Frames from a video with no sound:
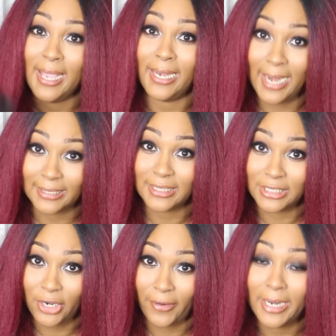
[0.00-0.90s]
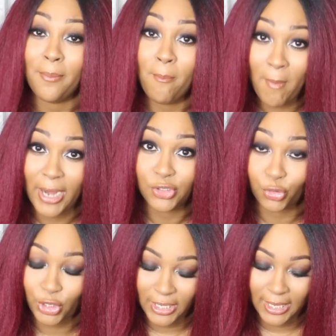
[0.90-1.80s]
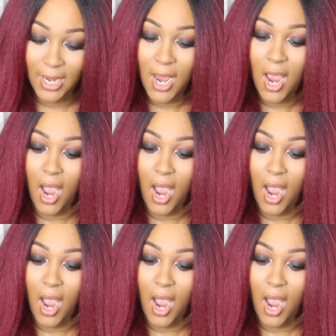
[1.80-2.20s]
necessary major key